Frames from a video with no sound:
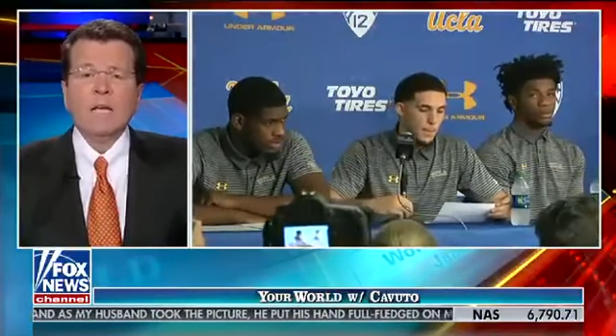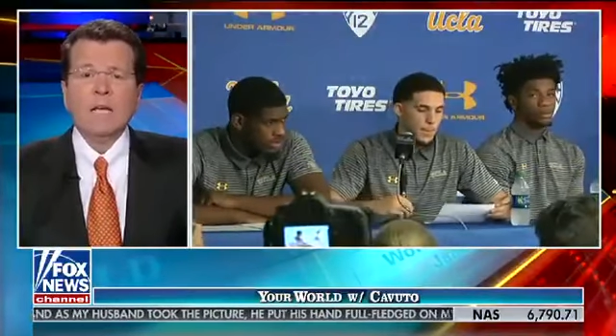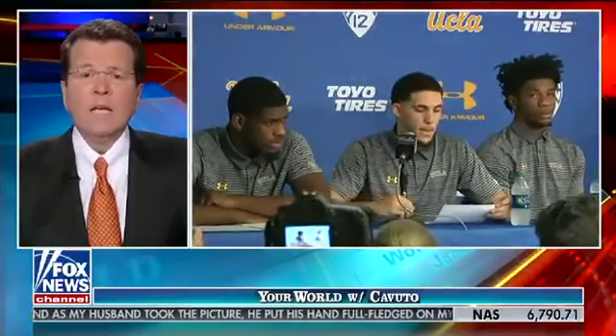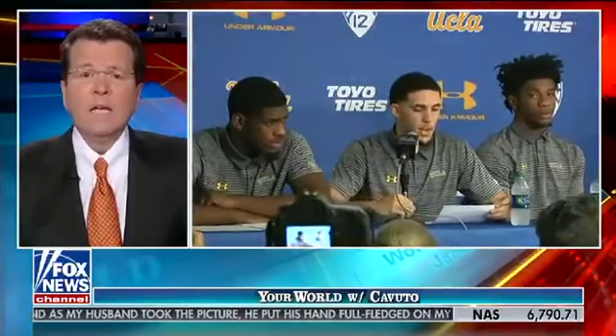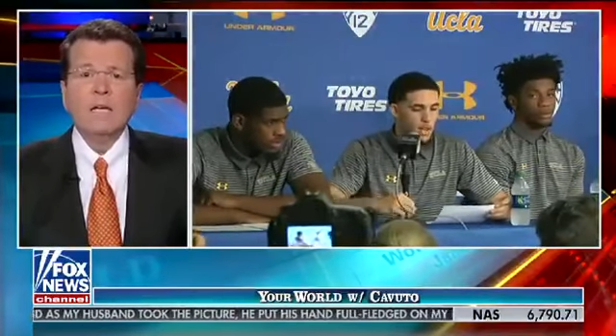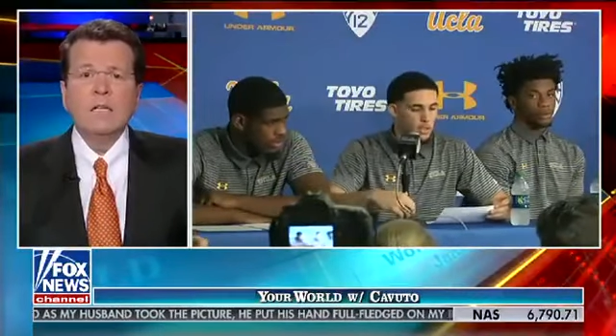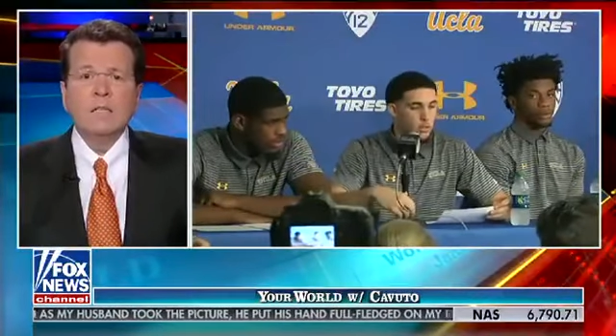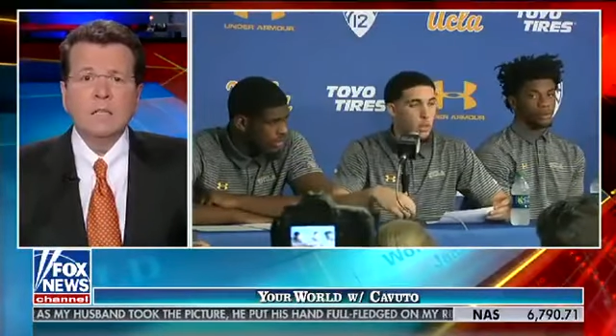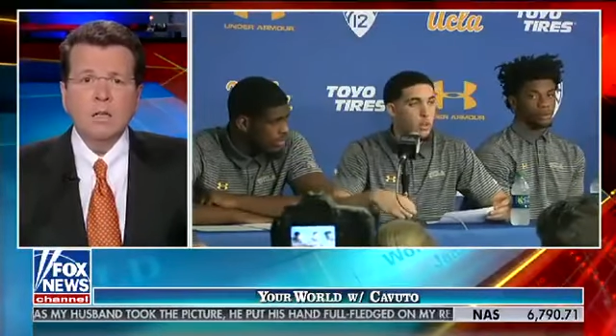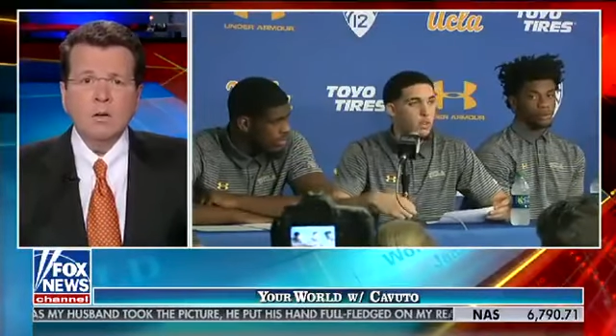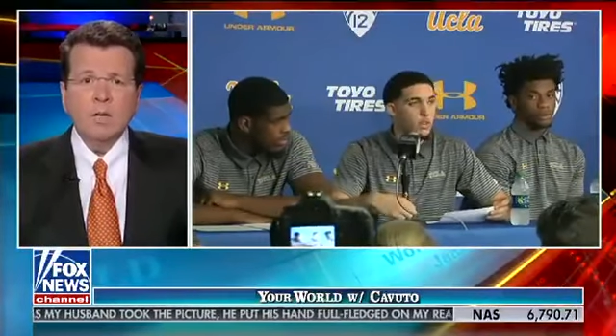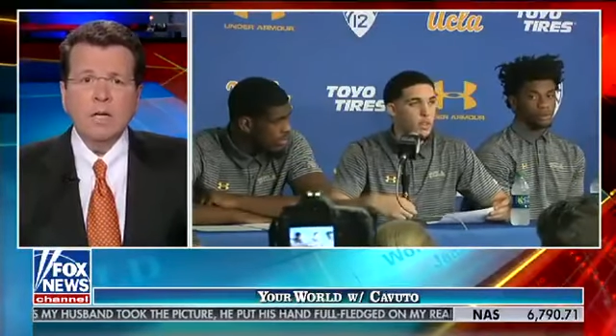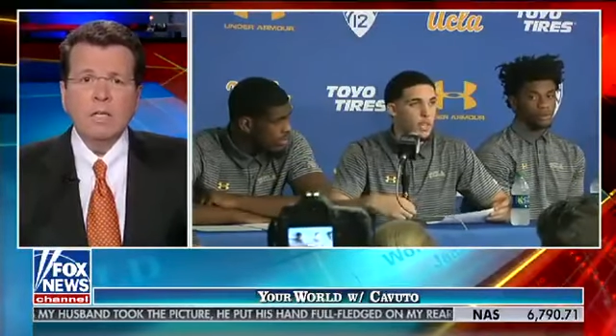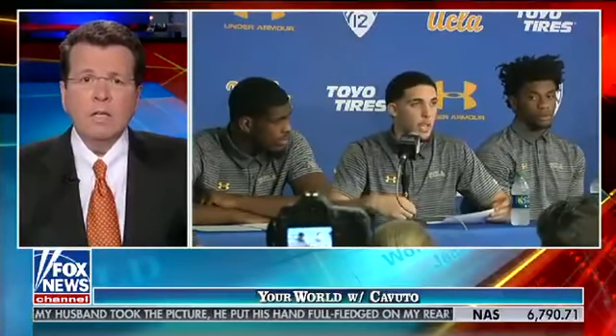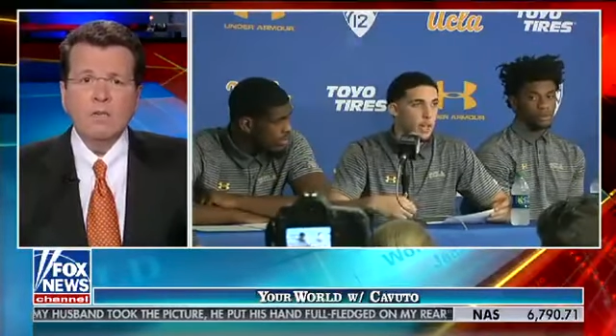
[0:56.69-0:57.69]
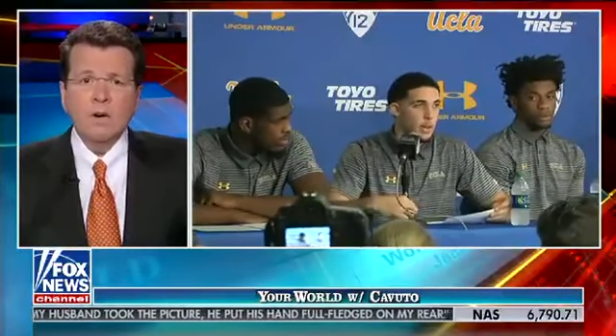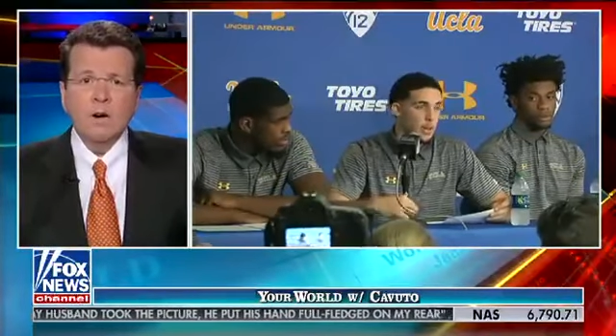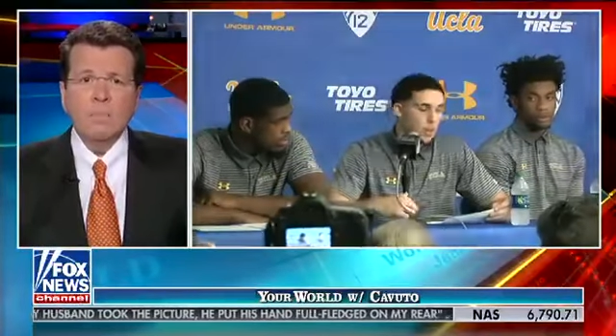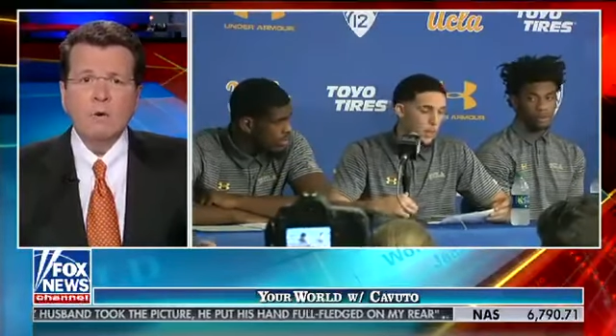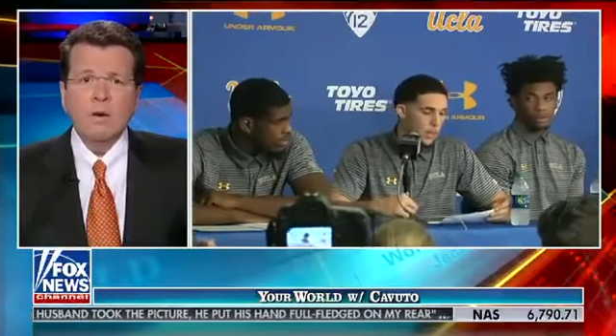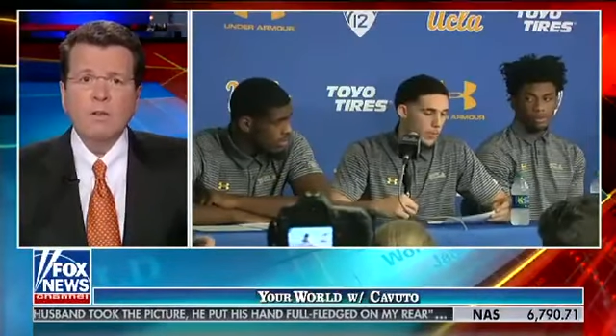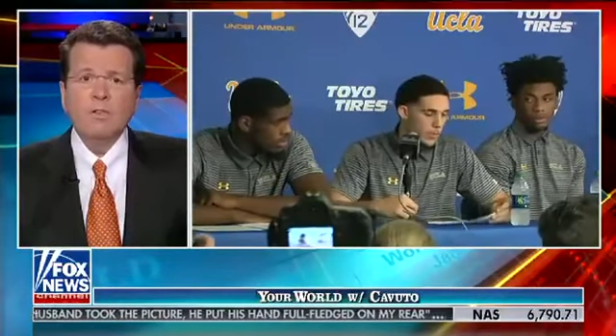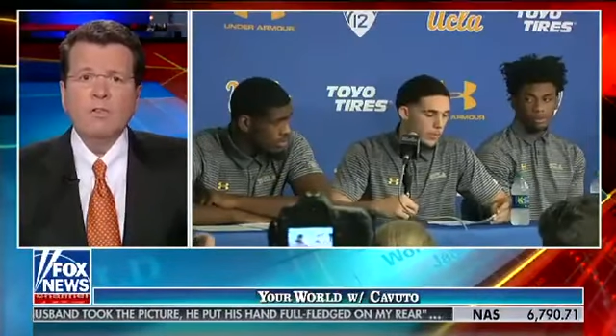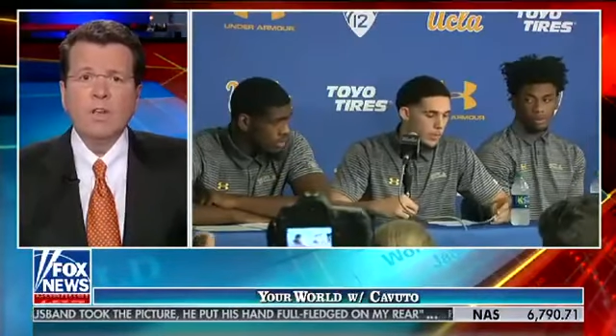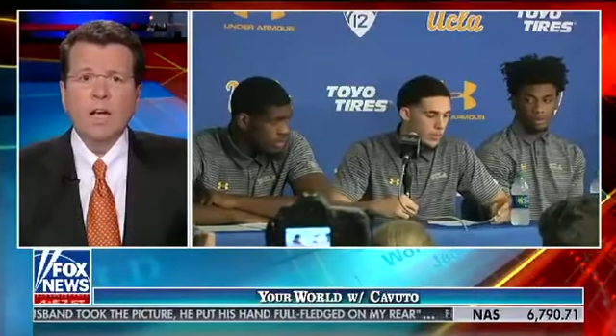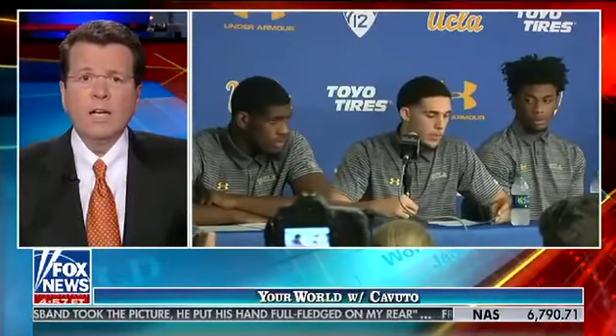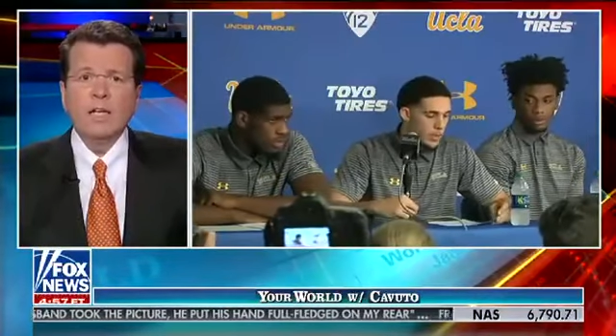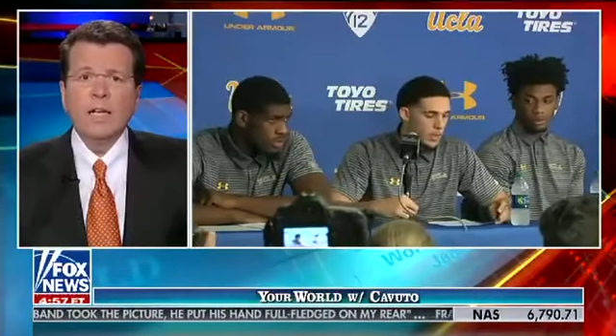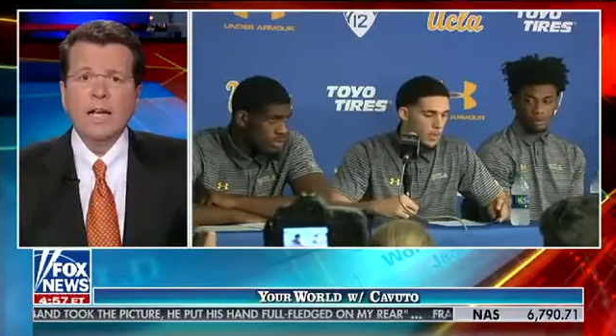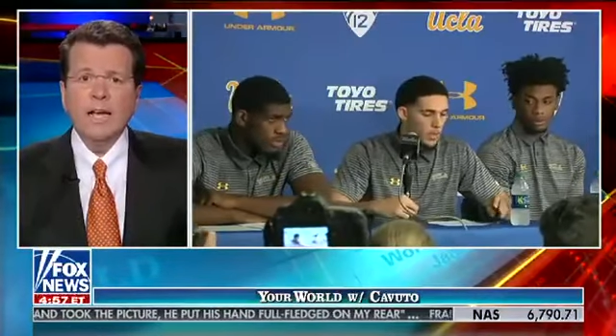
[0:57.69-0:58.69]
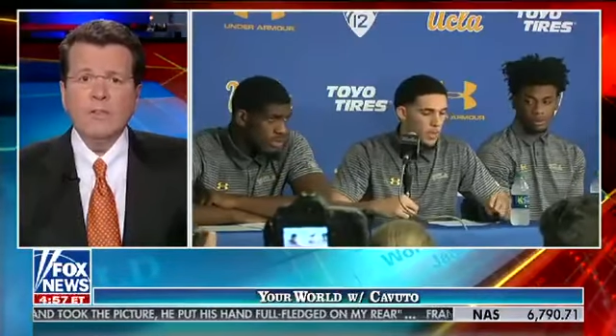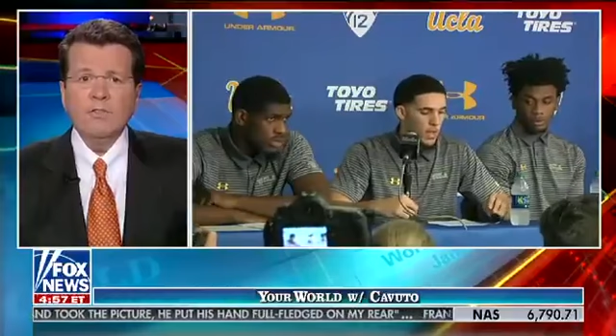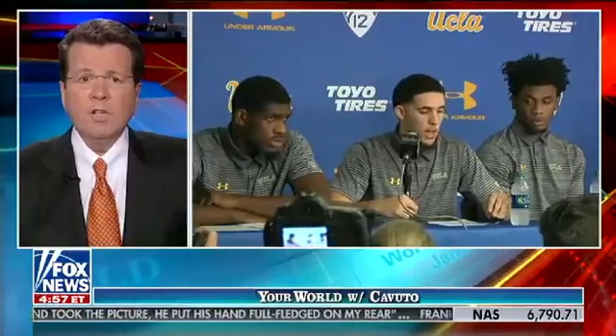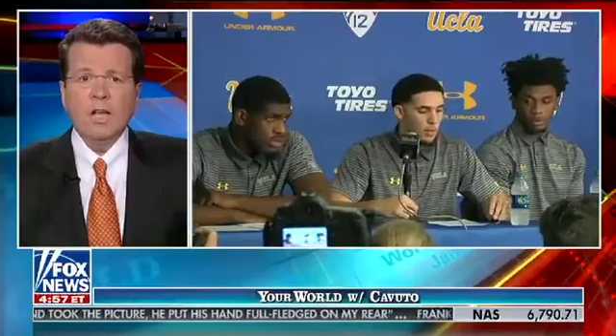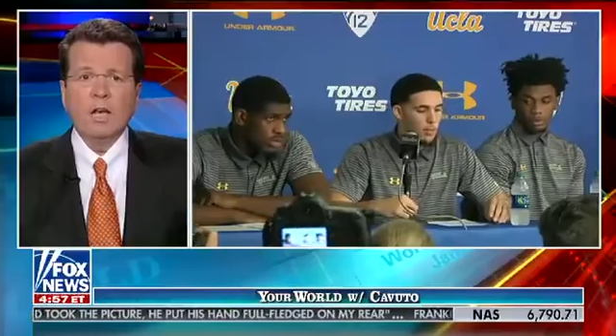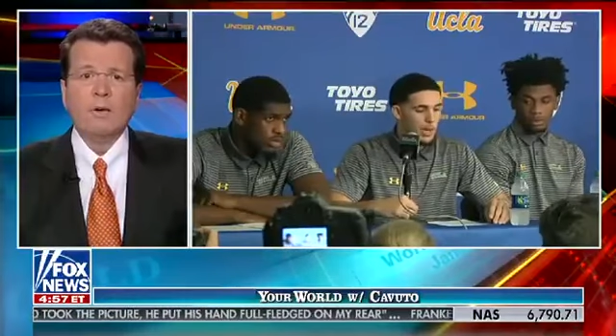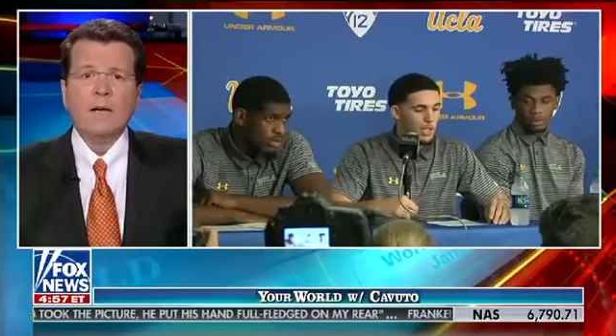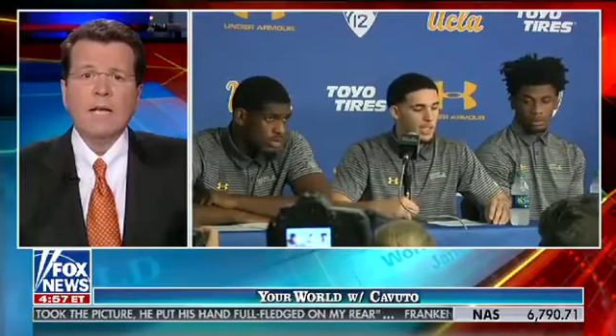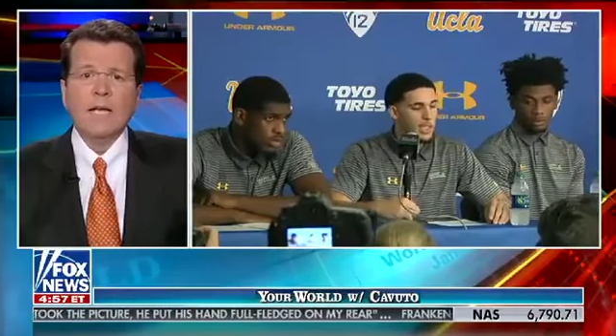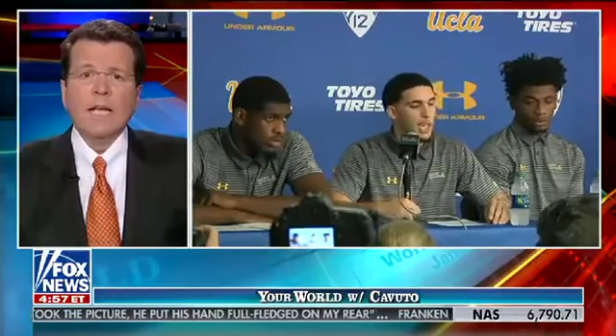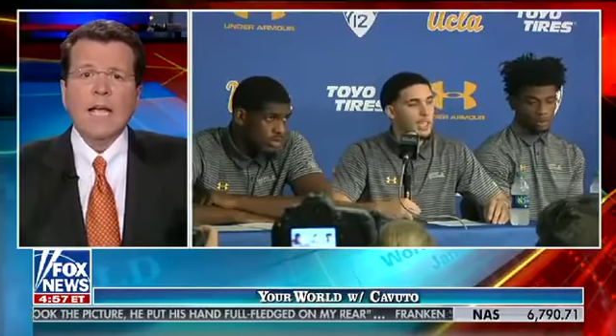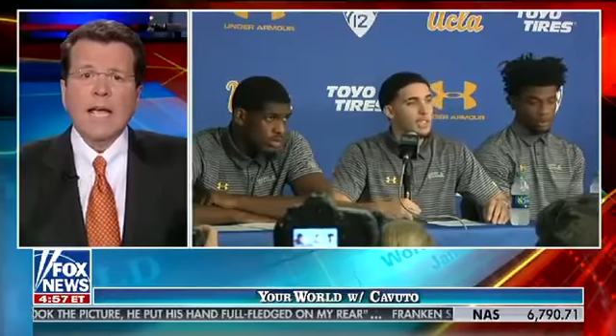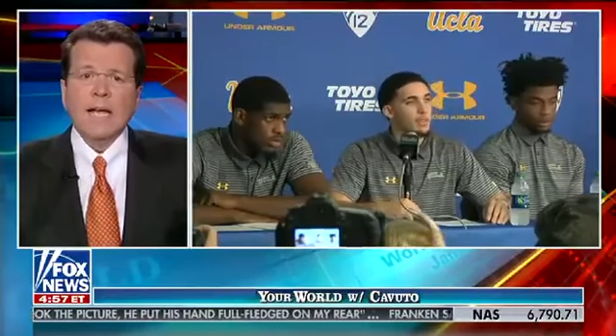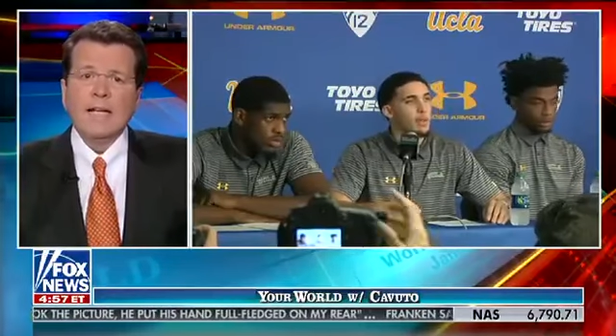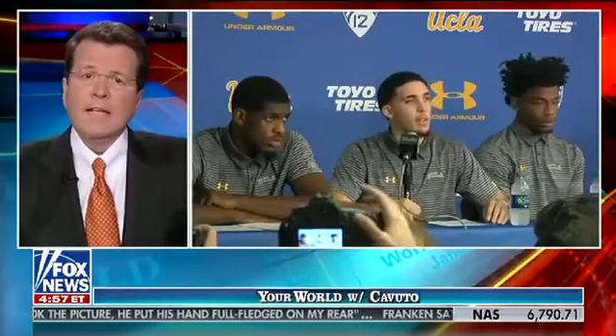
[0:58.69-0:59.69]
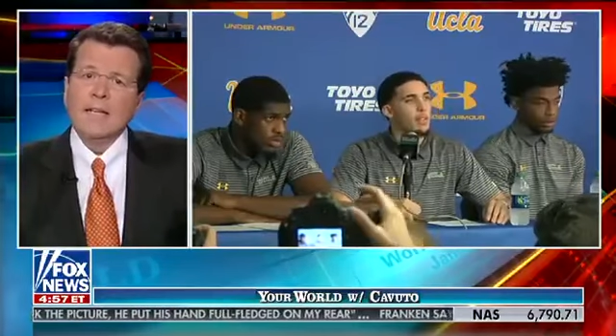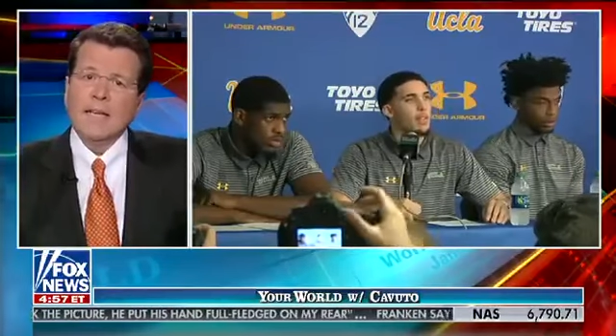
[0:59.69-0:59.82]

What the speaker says: including LeVar Ball's son, LiAngelo. And in the